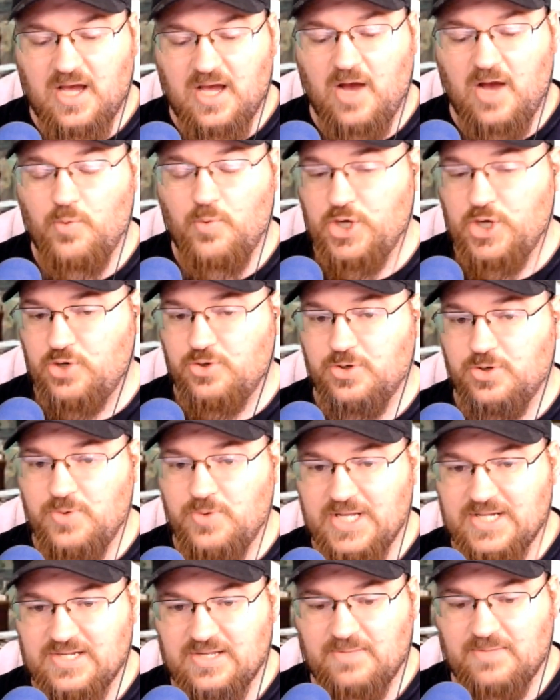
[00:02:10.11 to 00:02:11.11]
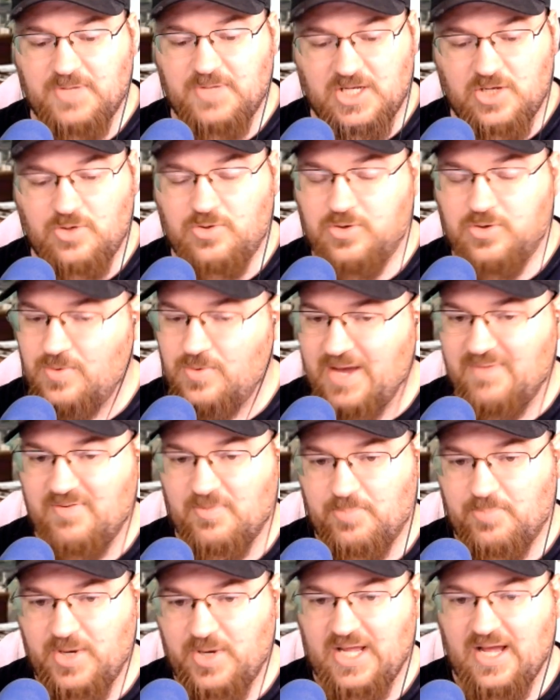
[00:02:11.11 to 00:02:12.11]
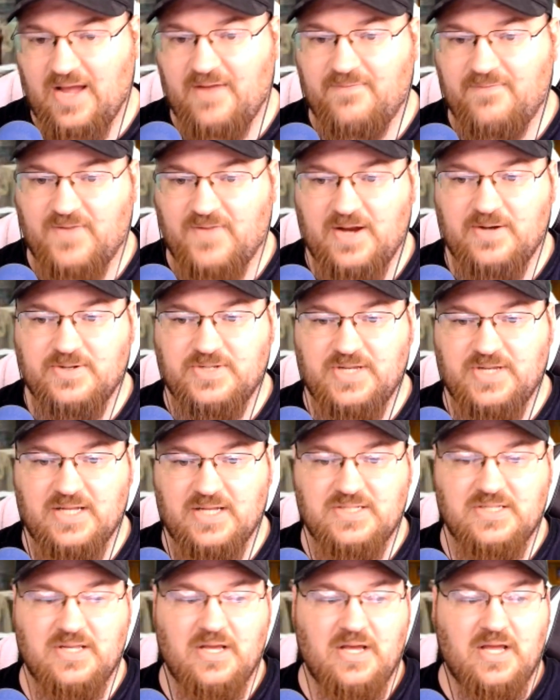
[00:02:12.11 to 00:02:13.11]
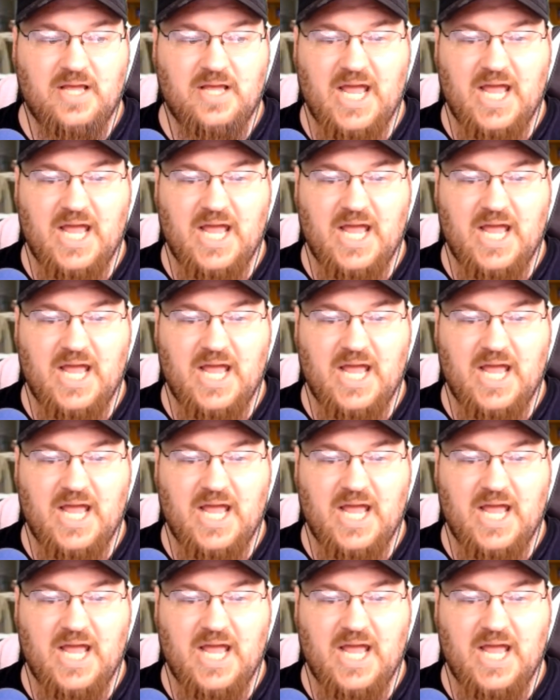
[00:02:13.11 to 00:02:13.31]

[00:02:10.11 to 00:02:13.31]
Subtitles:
When you do hit something, you do have a pretty high fire chance,